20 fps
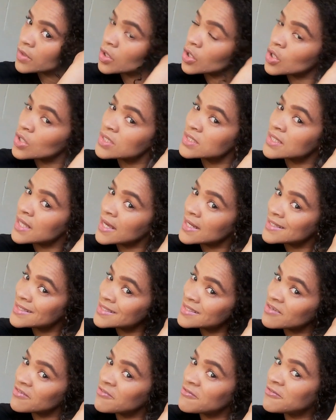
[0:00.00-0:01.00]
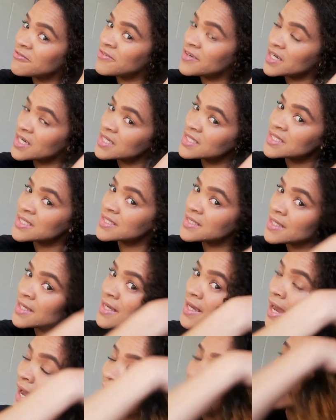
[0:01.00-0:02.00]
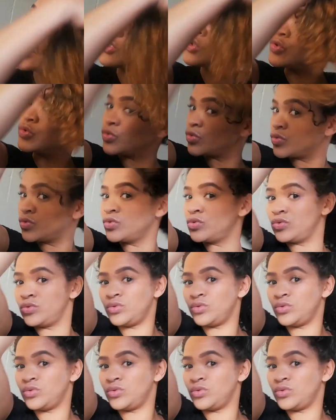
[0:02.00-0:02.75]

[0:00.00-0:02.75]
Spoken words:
because that is the first thing I do